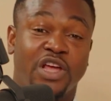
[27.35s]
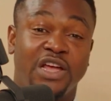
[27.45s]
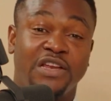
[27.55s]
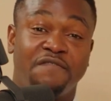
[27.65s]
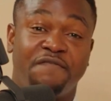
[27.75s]

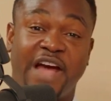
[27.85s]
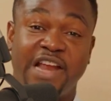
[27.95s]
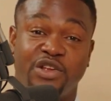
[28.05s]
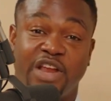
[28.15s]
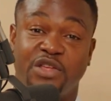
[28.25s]
at the
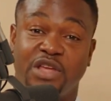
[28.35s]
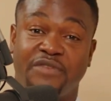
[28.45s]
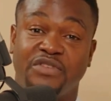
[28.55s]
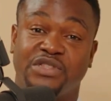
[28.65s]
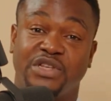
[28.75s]
value that you're
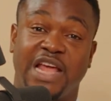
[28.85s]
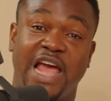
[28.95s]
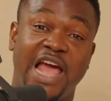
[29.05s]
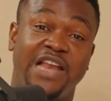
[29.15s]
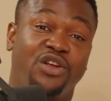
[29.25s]
giving to the
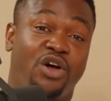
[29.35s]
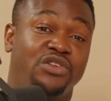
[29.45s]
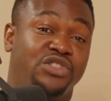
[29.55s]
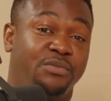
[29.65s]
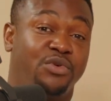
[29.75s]
end
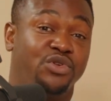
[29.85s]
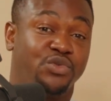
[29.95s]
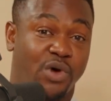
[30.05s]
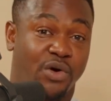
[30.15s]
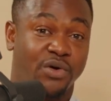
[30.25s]
customer as
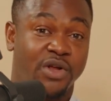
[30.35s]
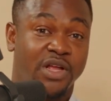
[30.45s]
well.